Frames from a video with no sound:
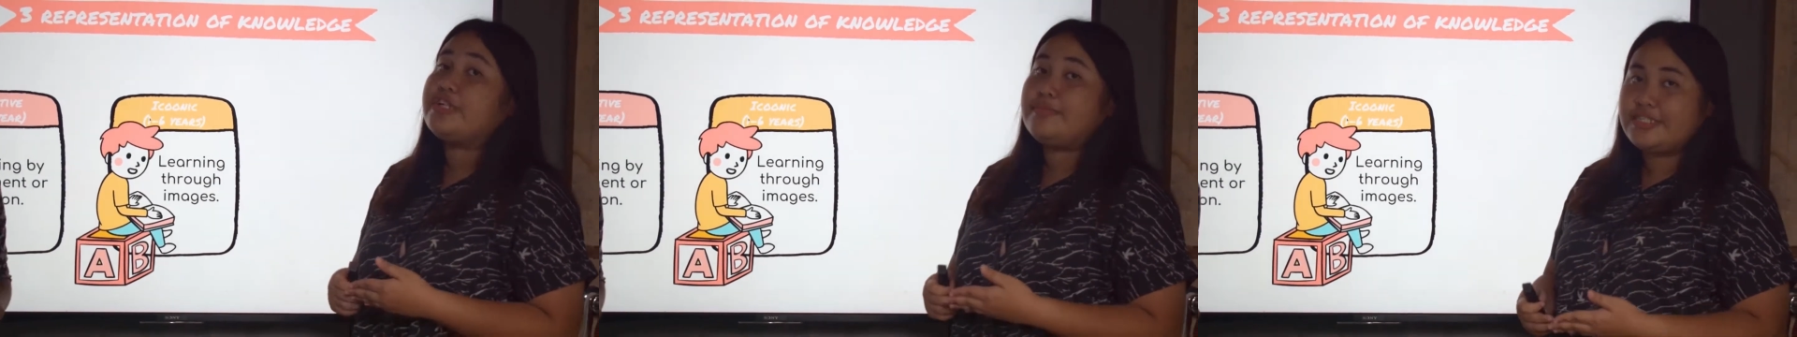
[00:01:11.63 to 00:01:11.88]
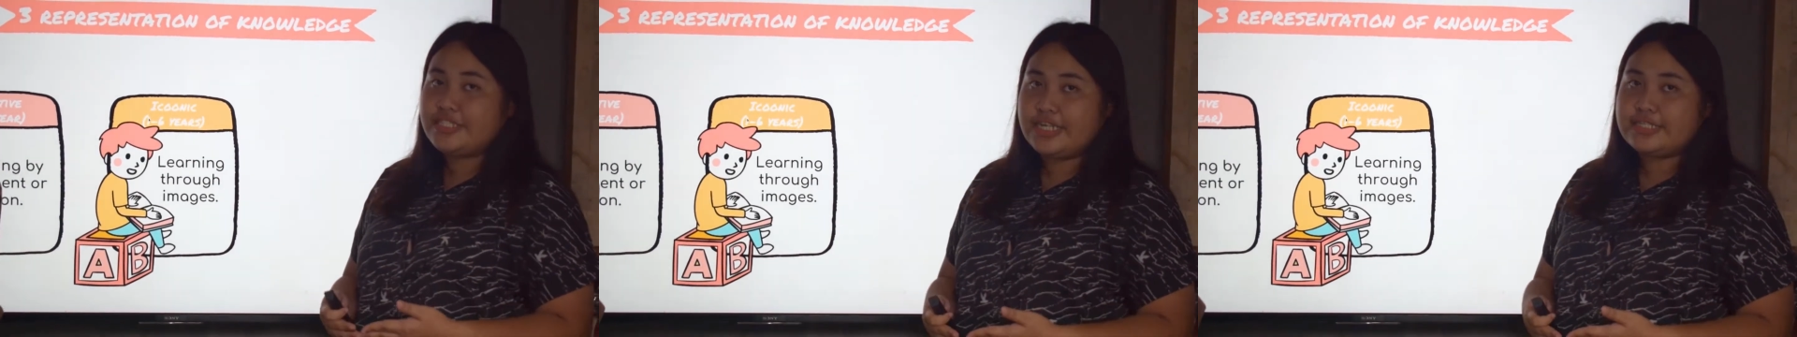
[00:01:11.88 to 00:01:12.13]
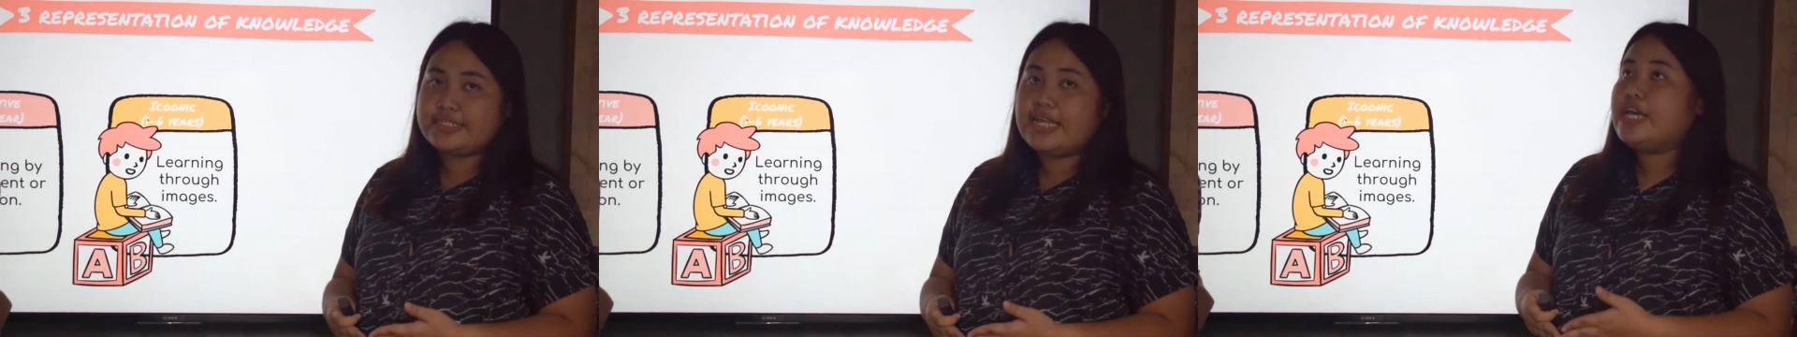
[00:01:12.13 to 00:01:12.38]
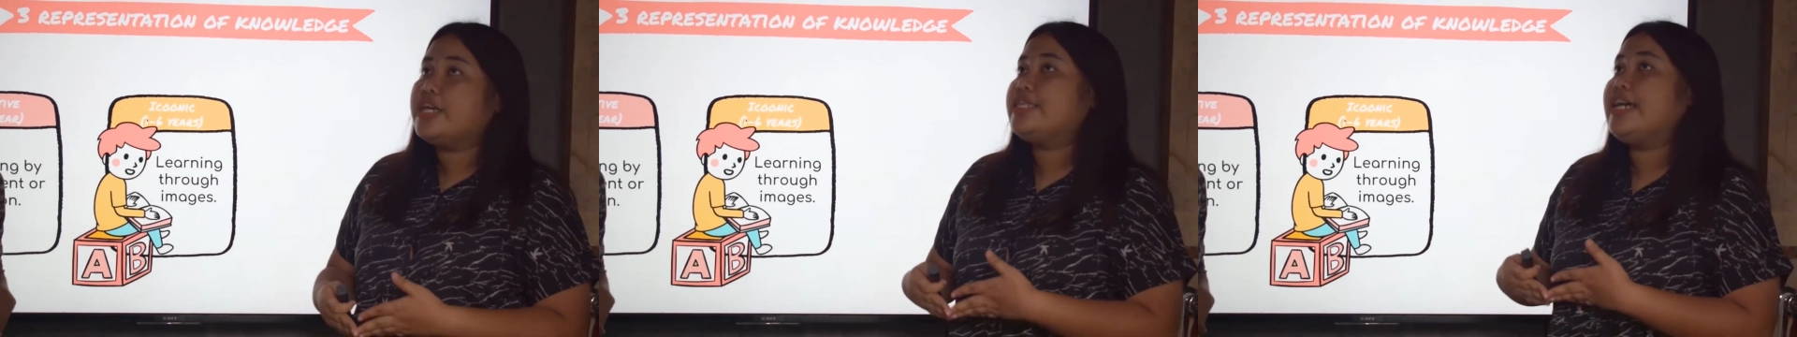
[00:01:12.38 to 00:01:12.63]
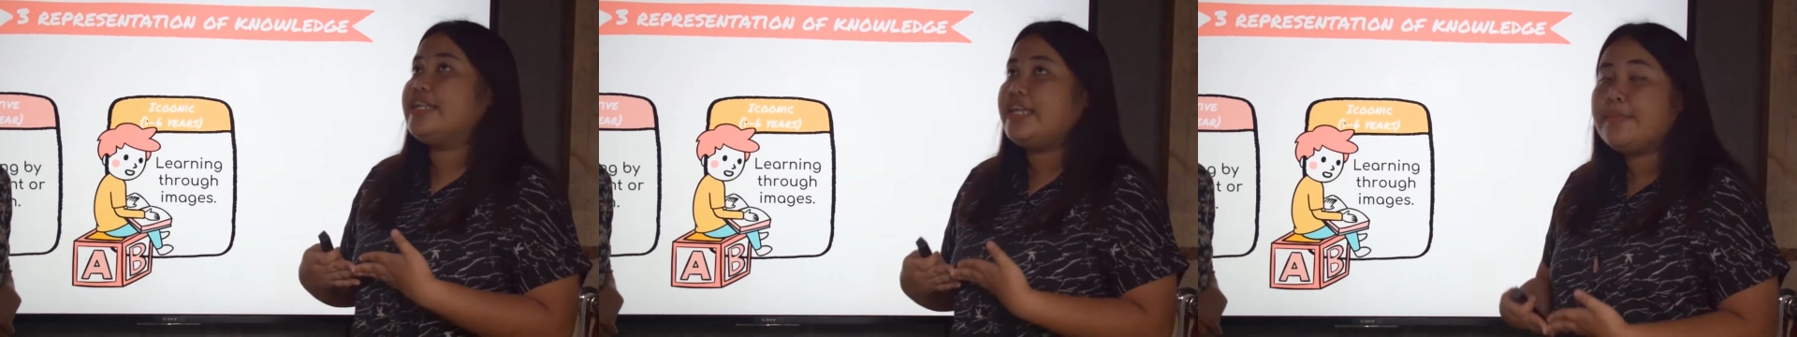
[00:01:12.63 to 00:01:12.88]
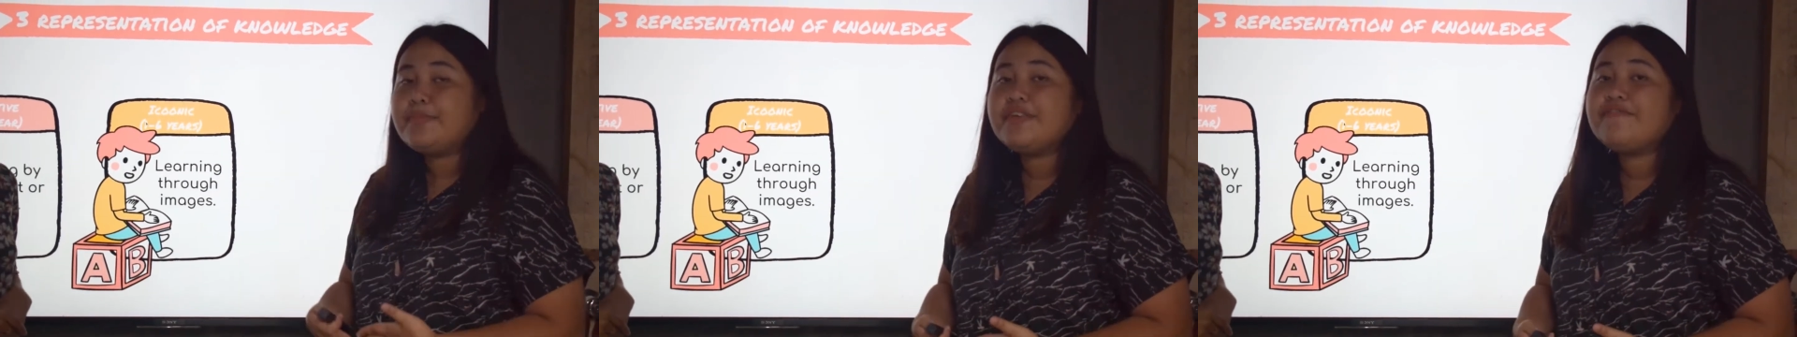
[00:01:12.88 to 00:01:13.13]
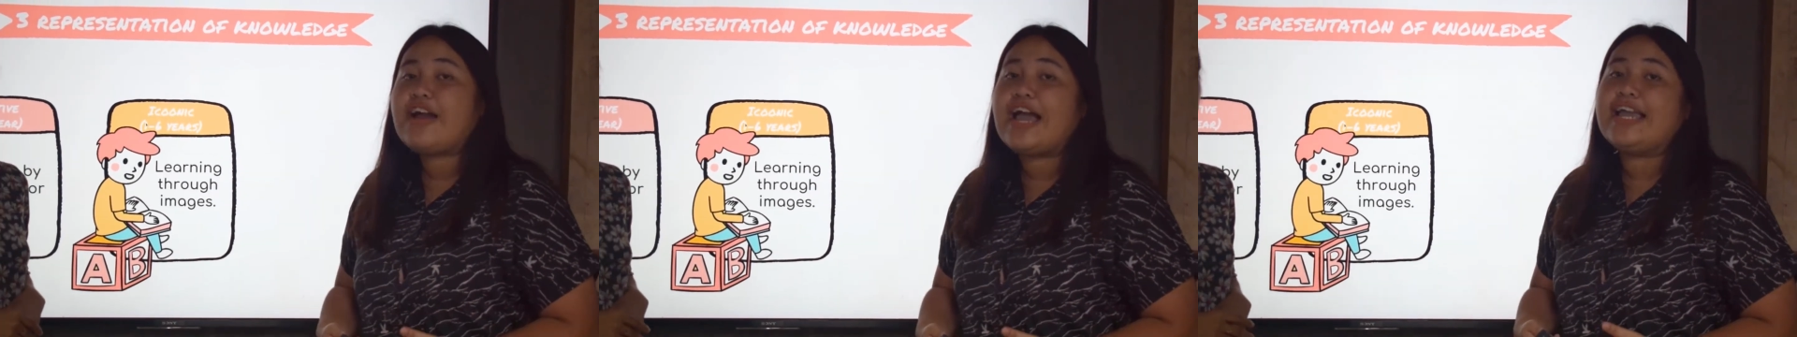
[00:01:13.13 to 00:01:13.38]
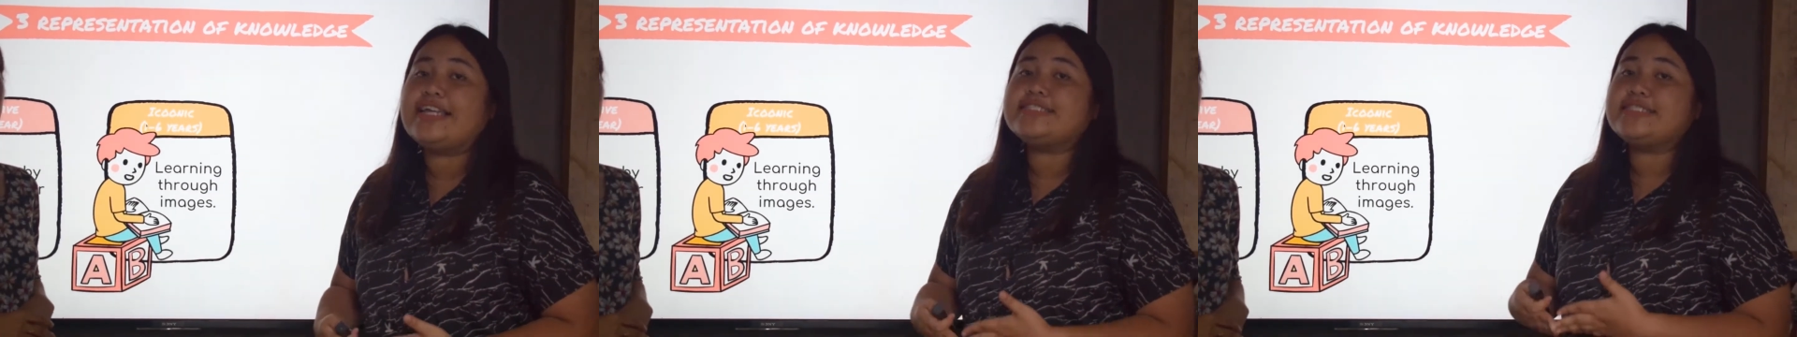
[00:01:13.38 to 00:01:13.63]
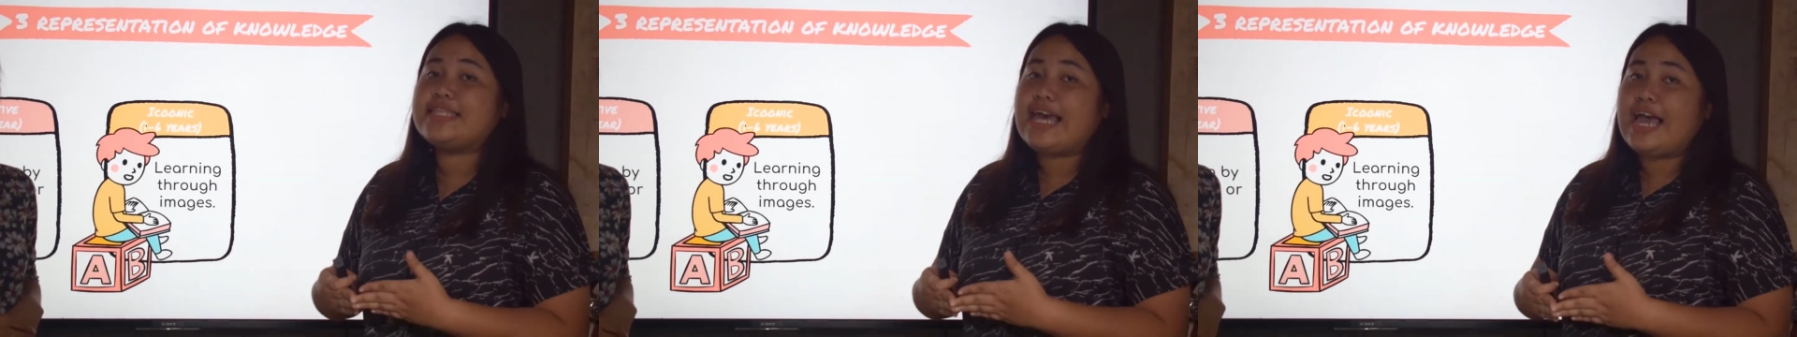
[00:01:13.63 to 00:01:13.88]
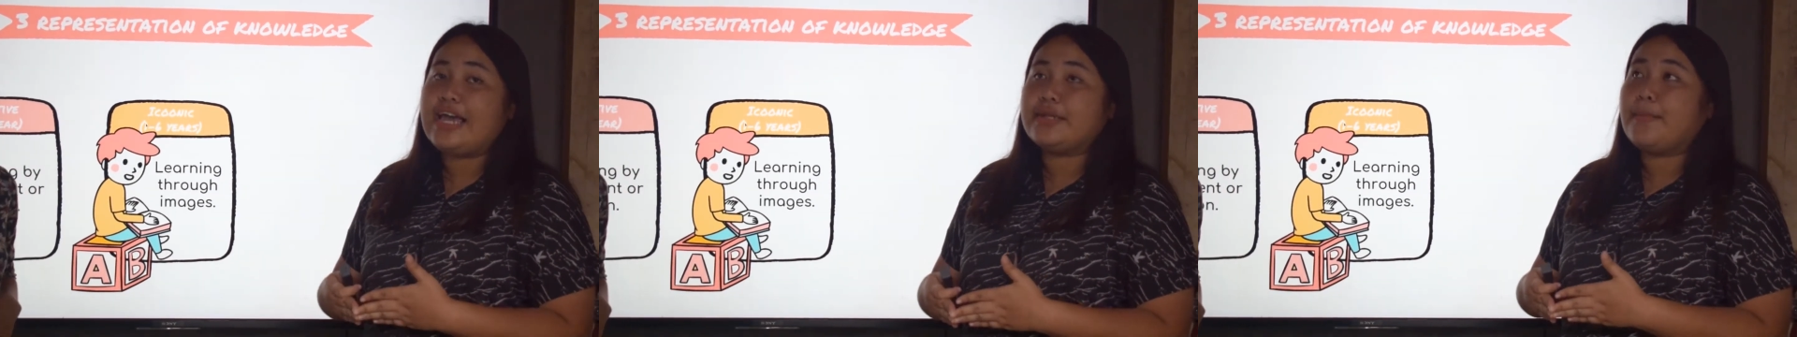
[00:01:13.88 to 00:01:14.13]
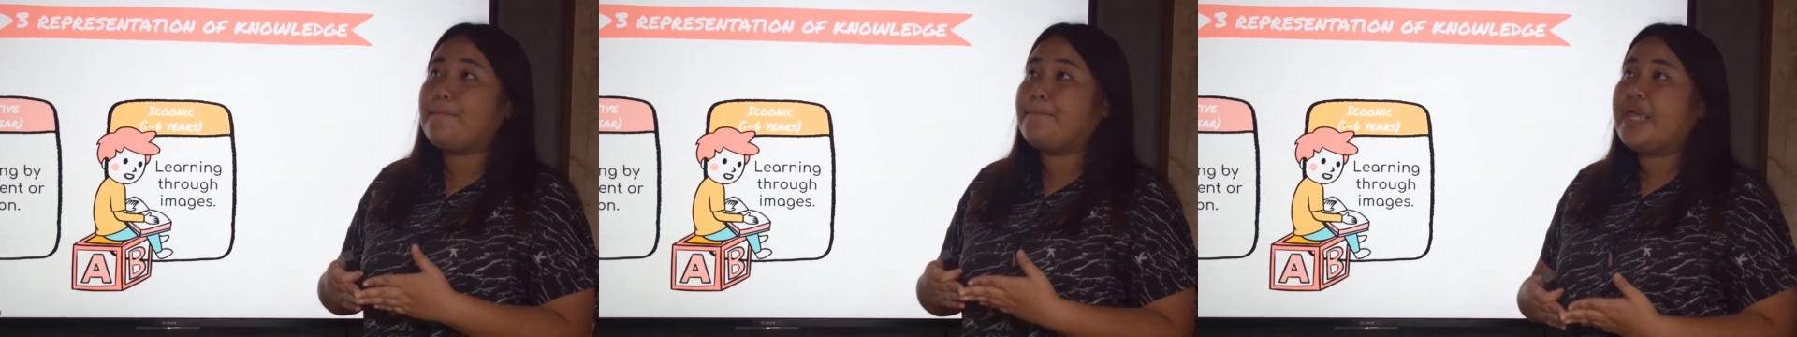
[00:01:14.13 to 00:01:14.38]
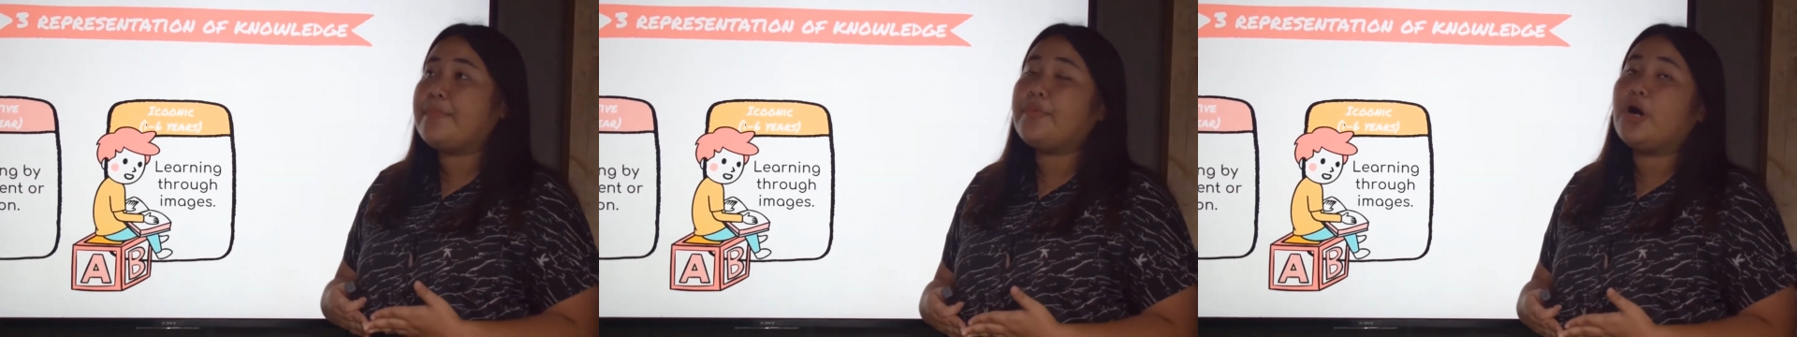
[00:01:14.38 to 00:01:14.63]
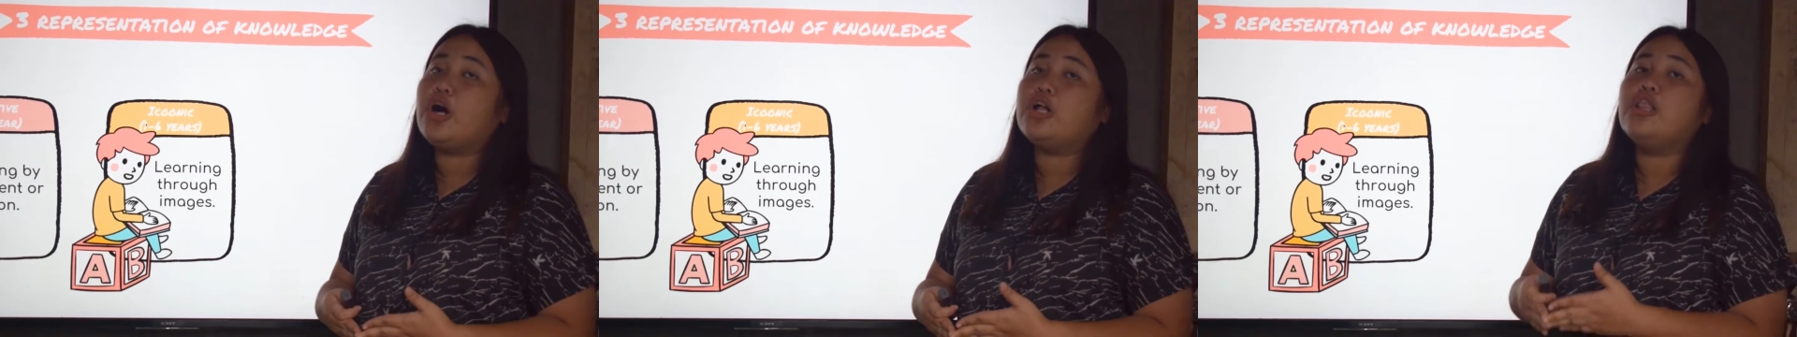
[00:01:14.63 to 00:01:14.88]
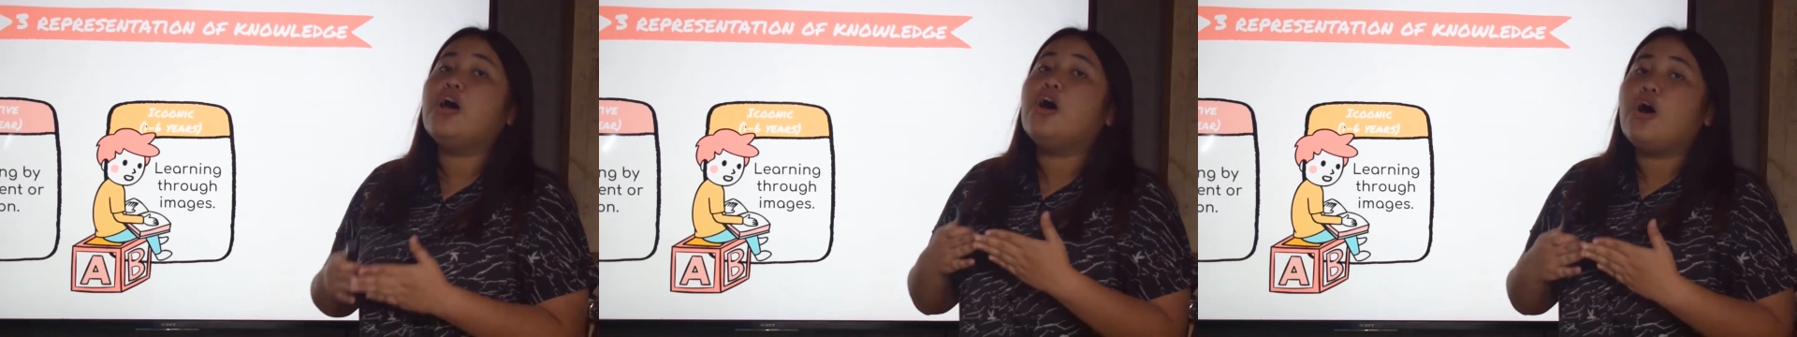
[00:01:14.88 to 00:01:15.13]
images. That implies that people